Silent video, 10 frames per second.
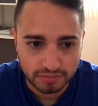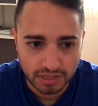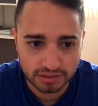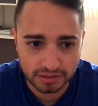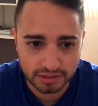
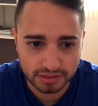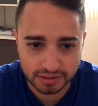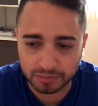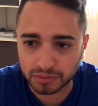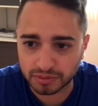the
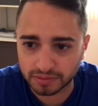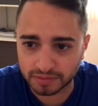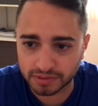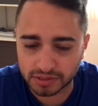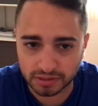tempo
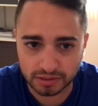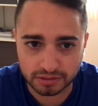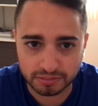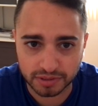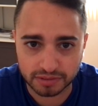of the
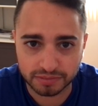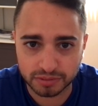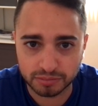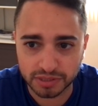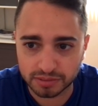song by a
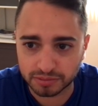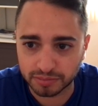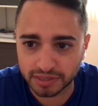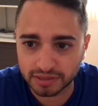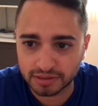few beats per
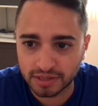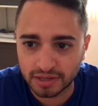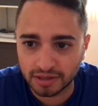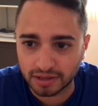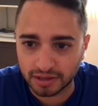minute.
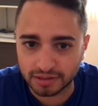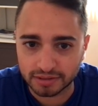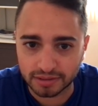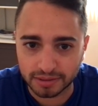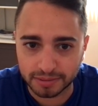
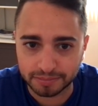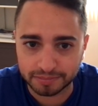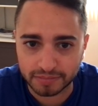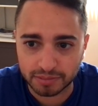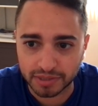And
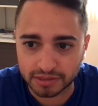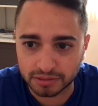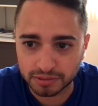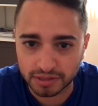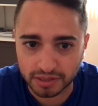by
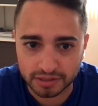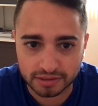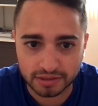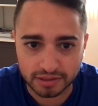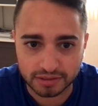doing
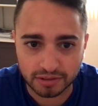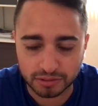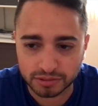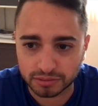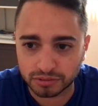that, it
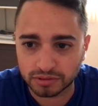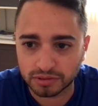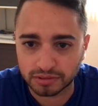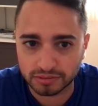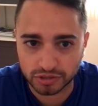also
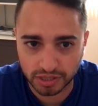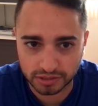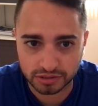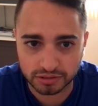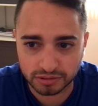
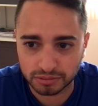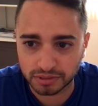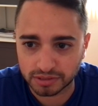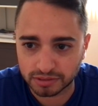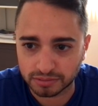changed the
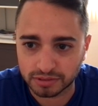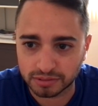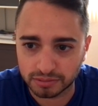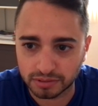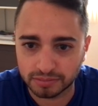tuning. So the
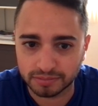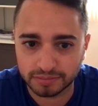tuning